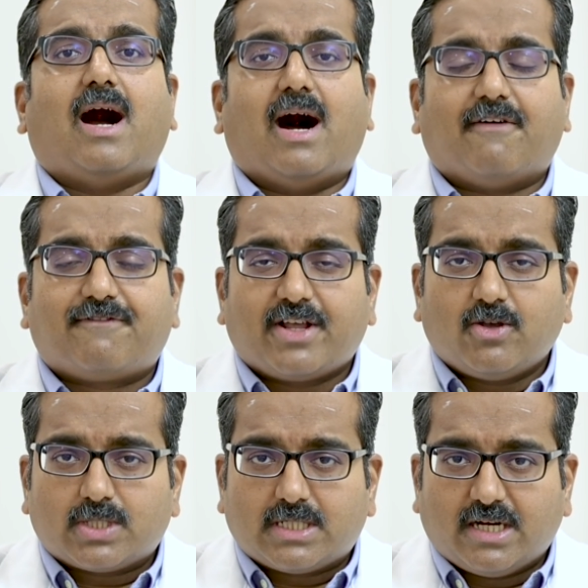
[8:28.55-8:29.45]
After
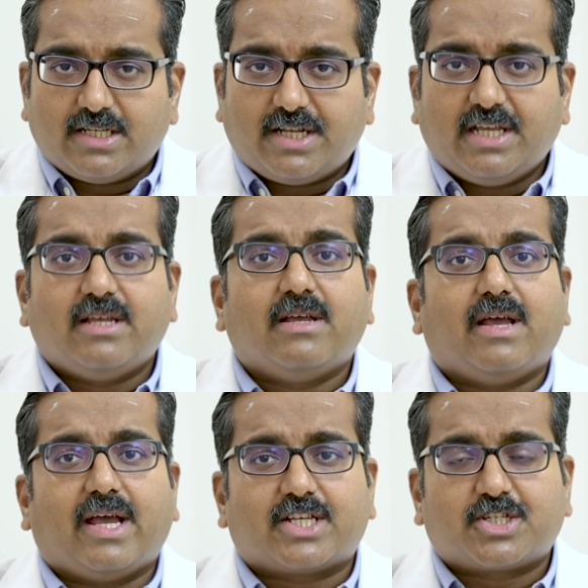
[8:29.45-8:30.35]
your
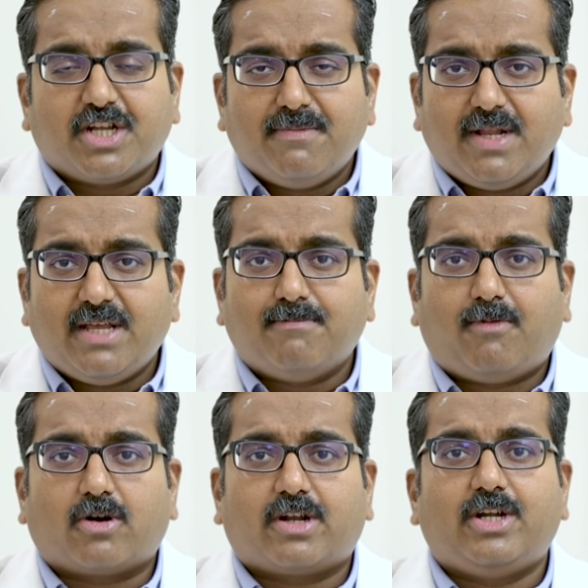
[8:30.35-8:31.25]
surgery, extremely
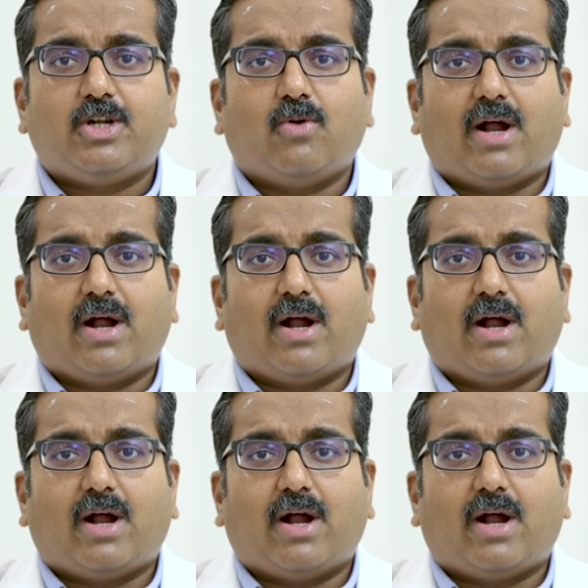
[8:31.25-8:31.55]
important to